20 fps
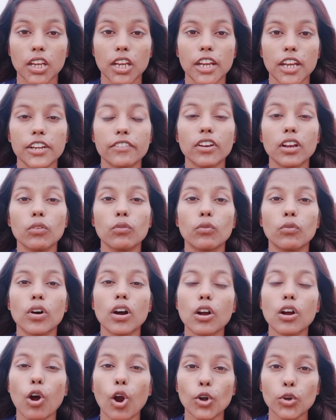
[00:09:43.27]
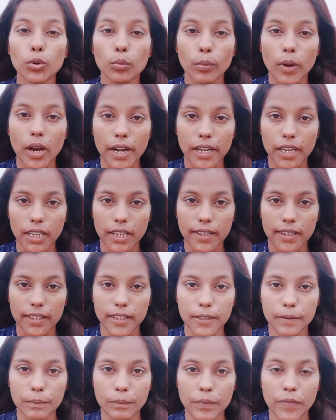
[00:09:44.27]
It will work
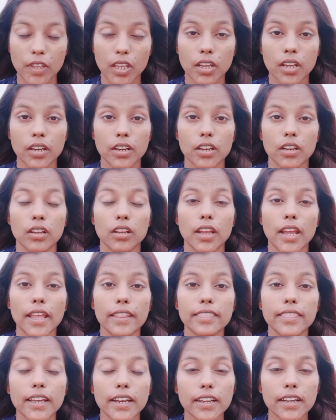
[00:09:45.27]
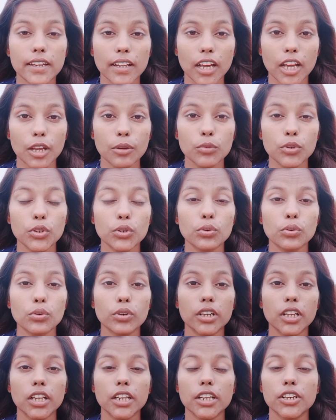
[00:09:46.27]
automatically. At that time, you
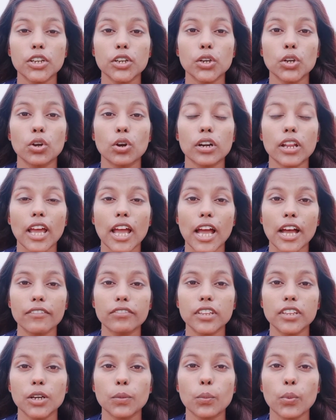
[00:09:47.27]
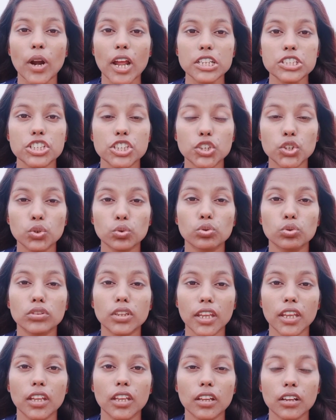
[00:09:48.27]
really did not have that pressure to
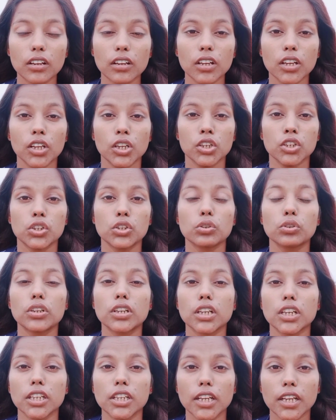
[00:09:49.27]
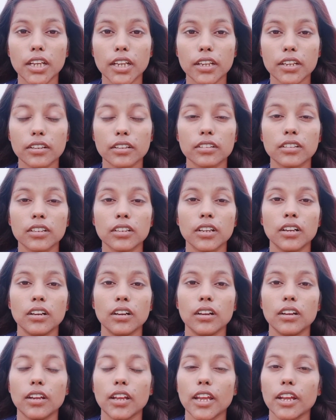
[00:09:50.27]
think, to create.
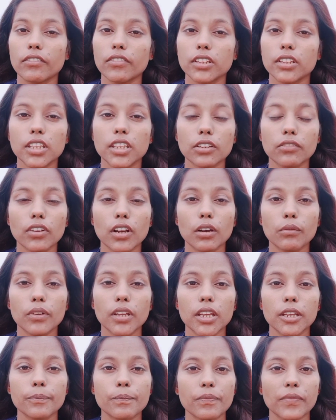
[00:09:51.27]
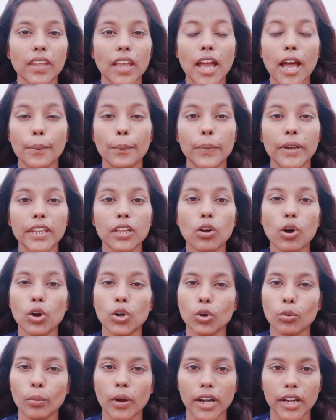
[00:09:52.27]
Everything will be happening
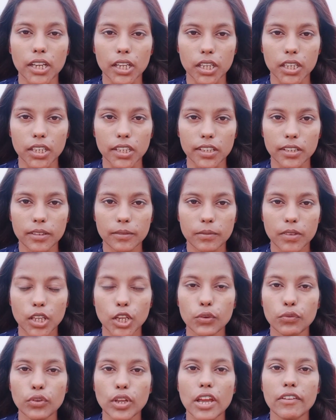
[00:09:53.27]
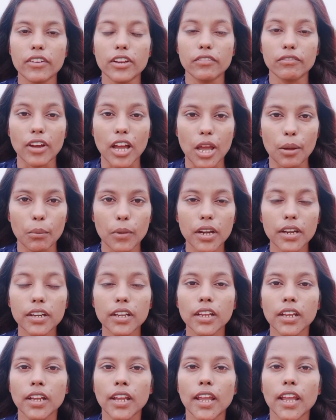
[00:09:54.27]
automatically. If you have environment,
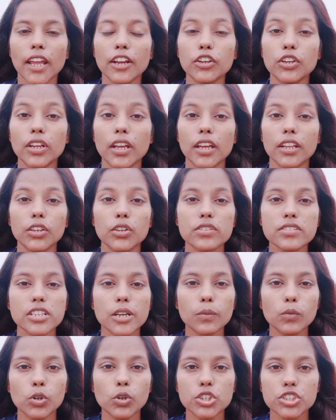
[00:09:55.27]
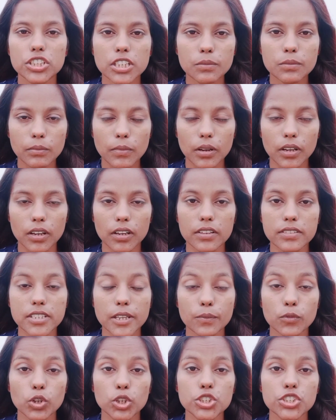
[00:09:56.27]
and your
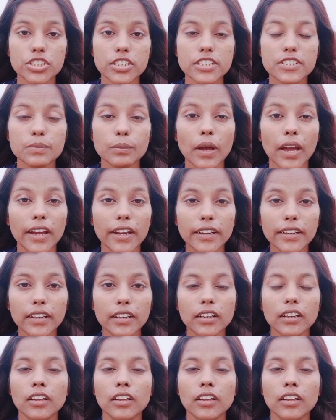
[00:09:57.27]
subconscious mind